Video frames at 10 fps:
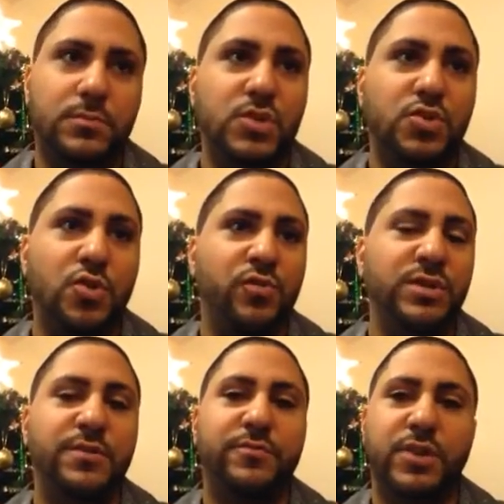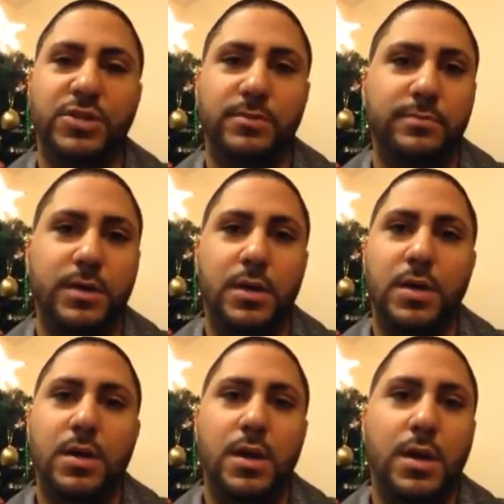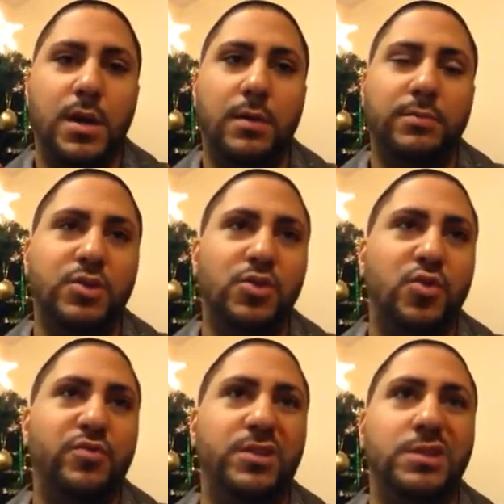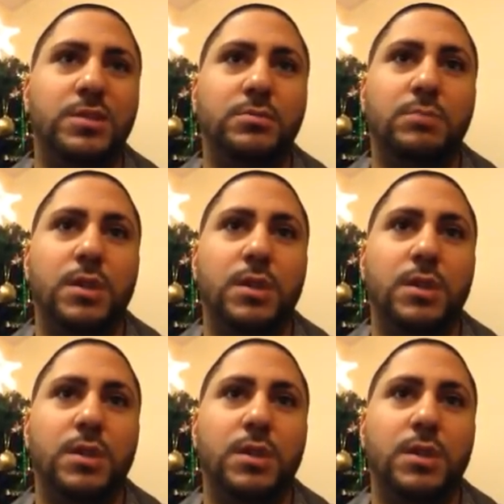There's no reason to rush them. There's no reason